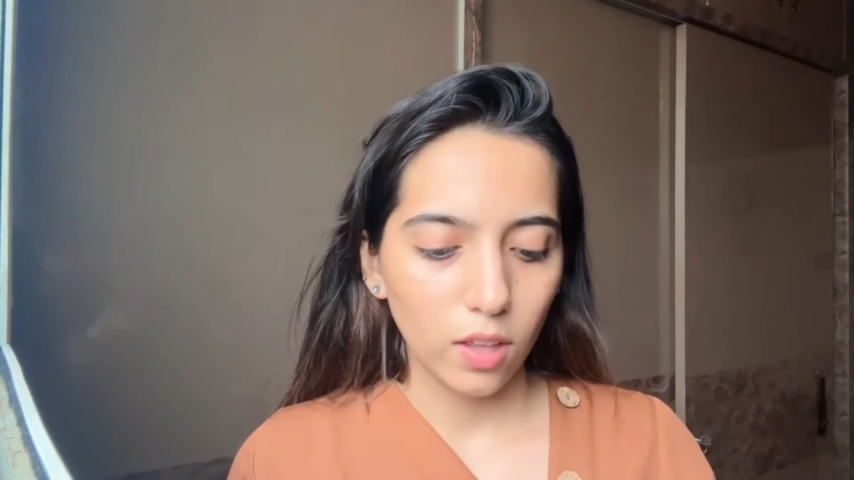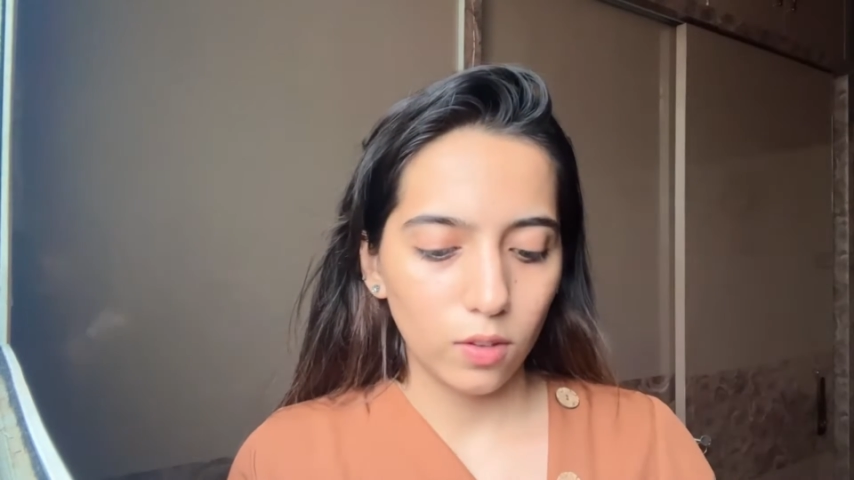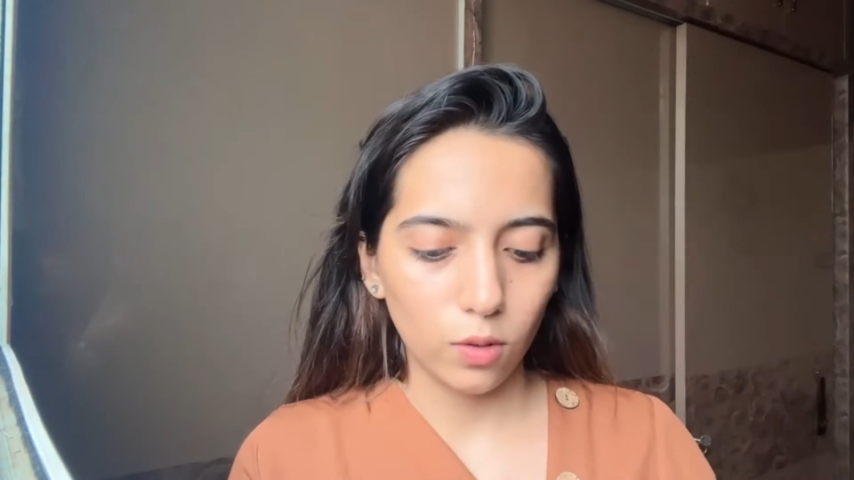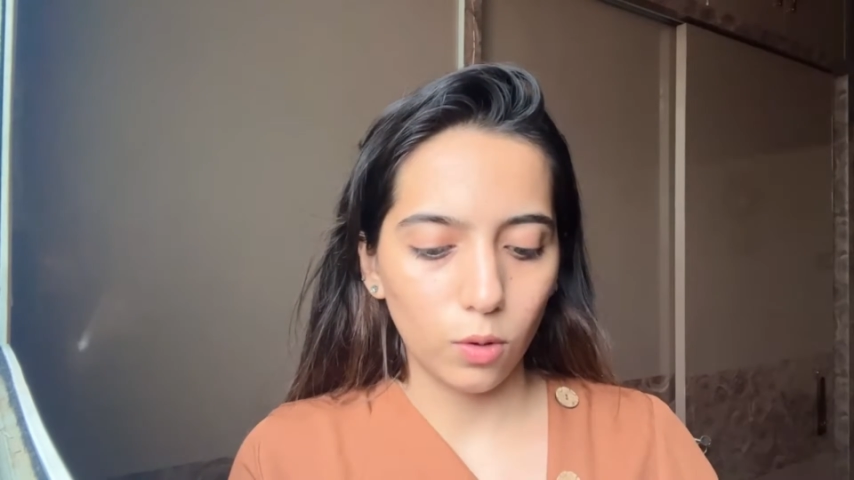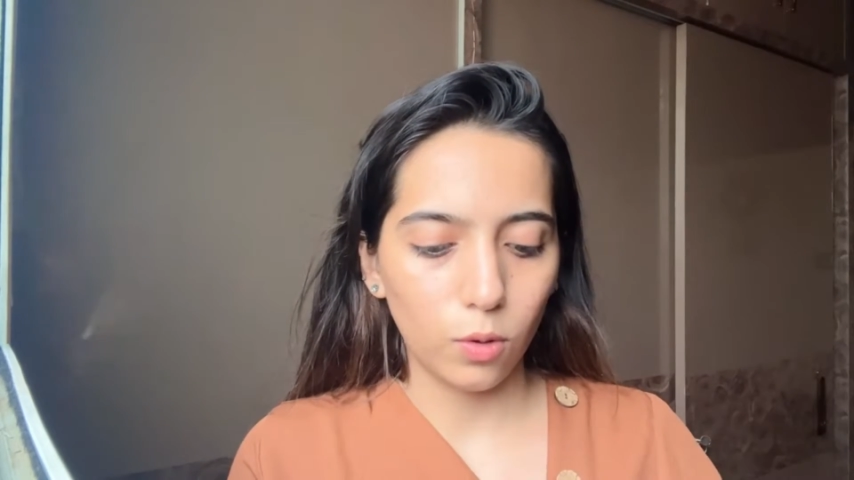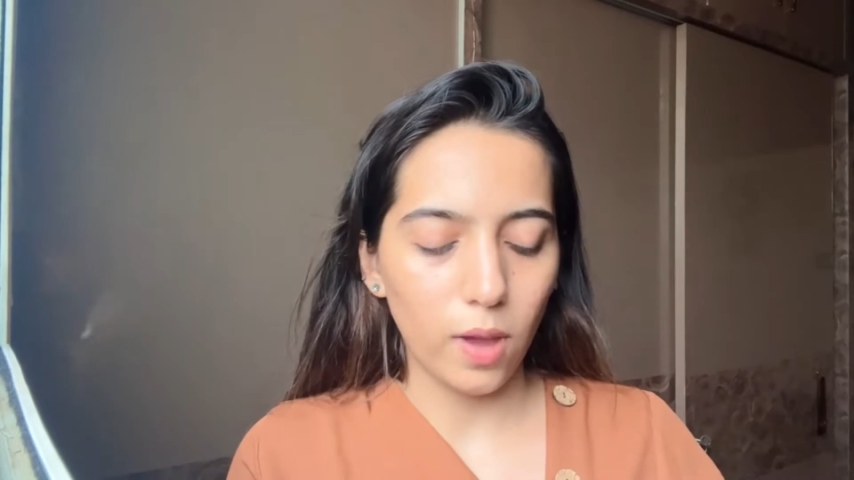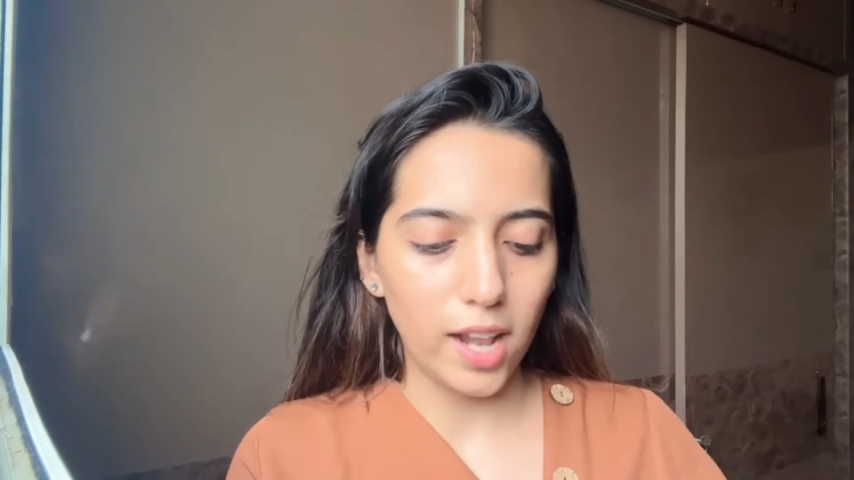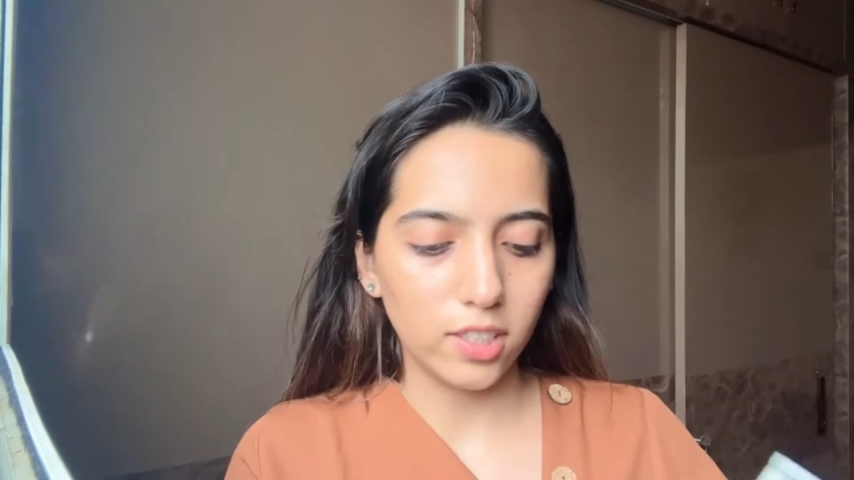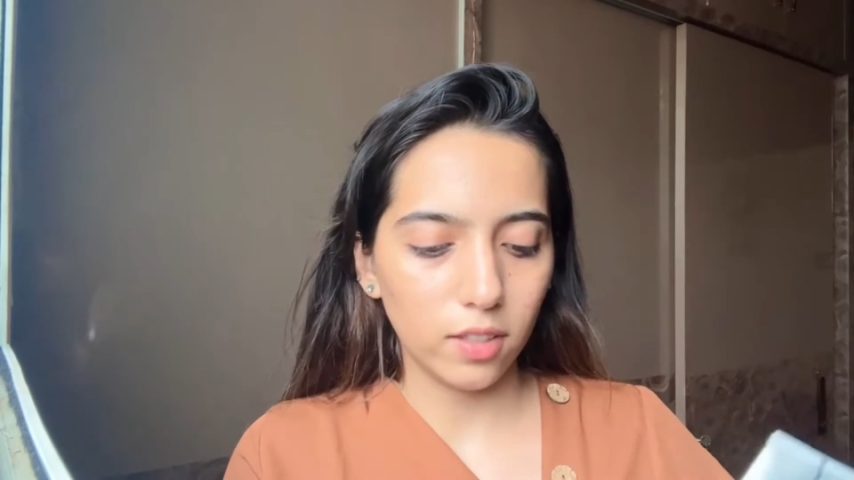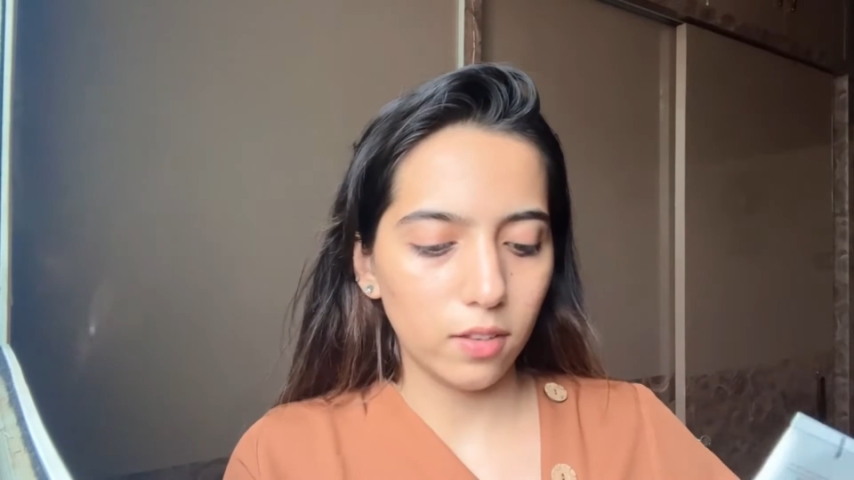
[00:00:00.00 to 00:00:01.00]
So
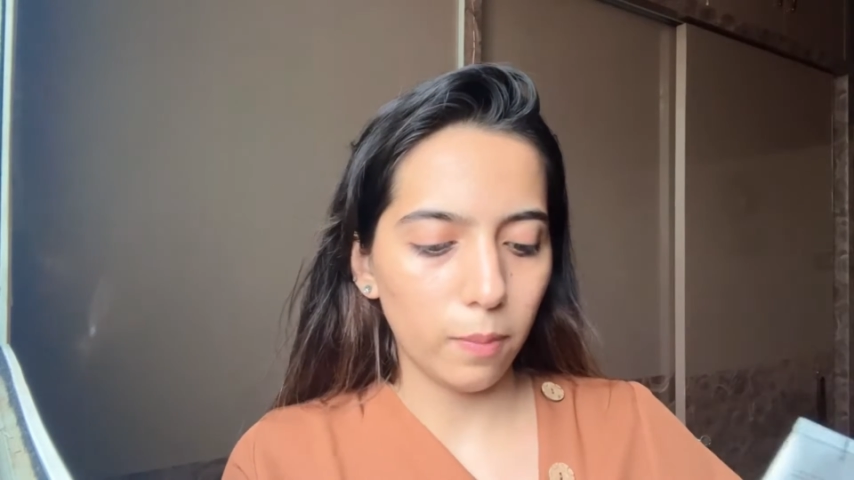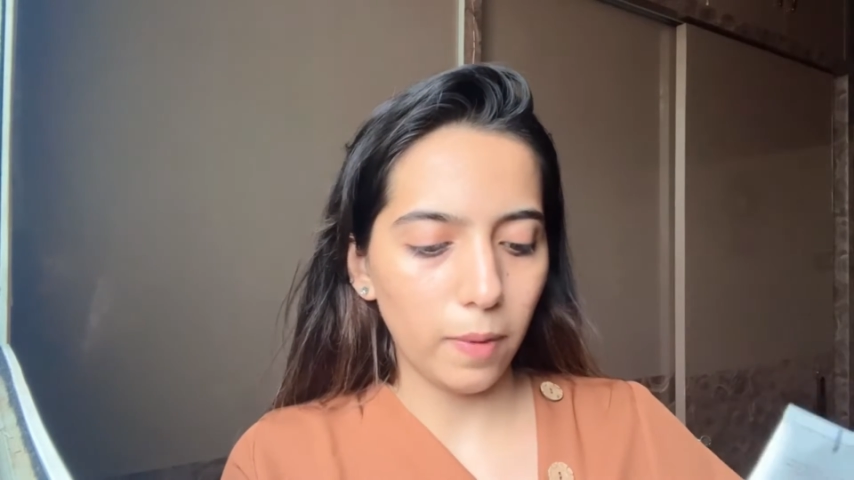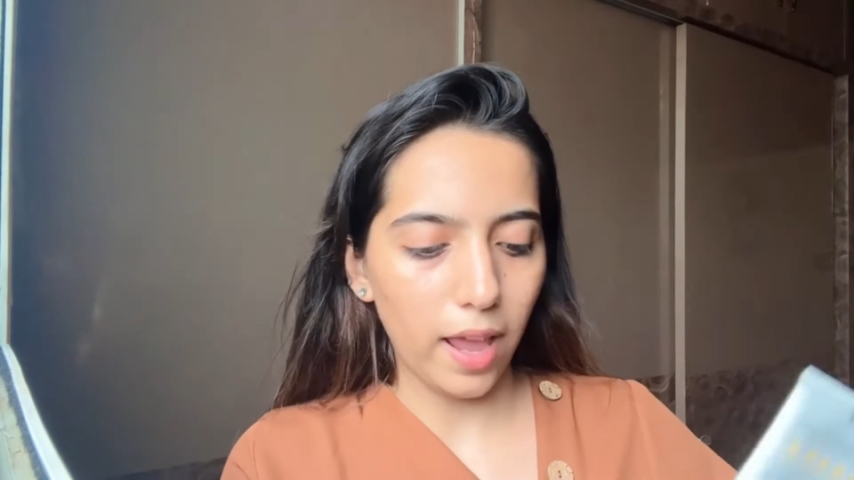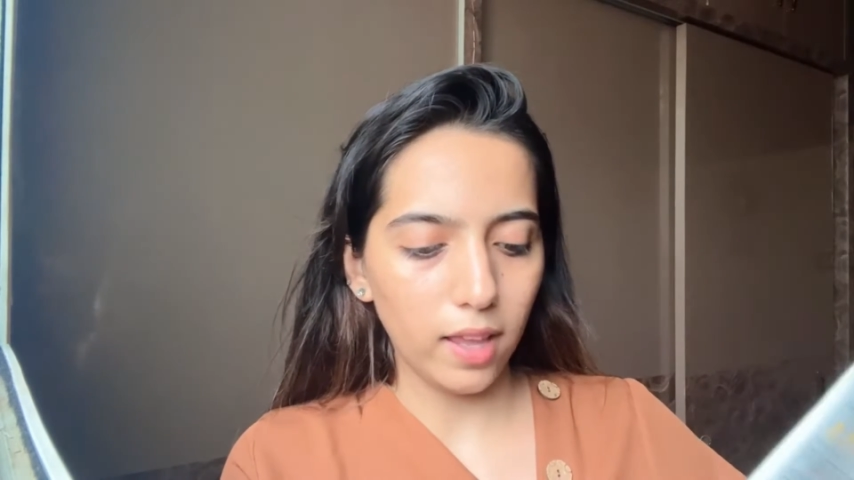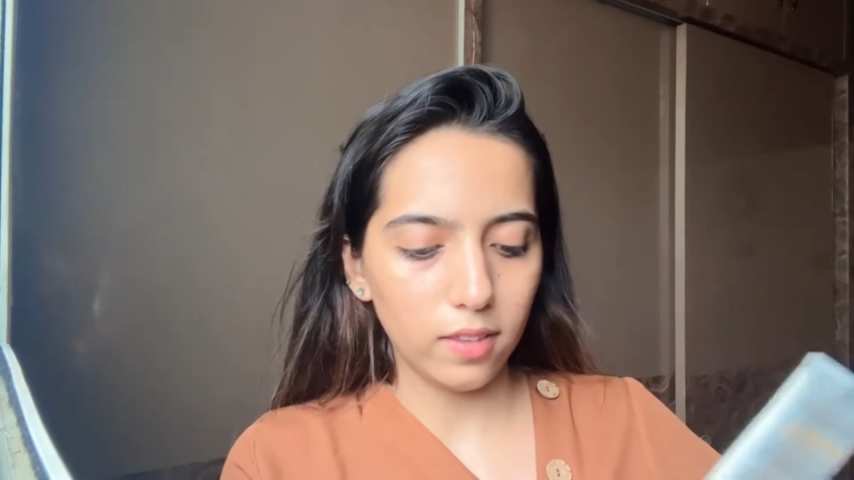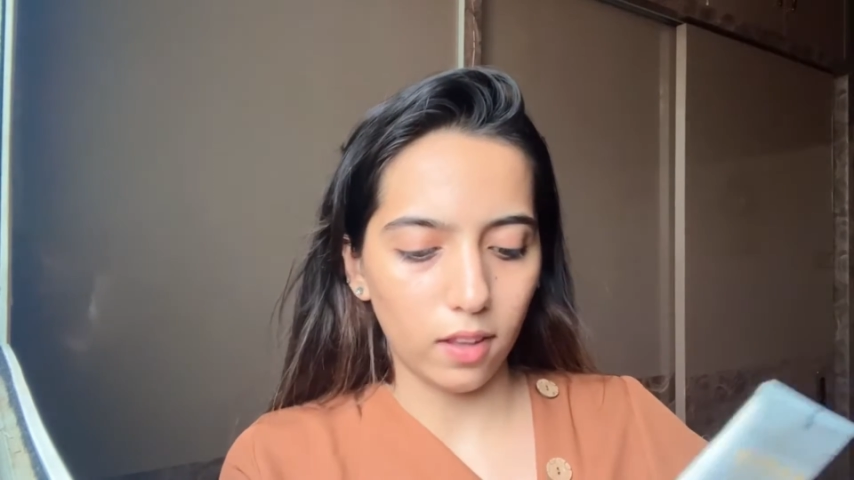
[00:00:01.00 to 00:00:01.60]
I'll just apply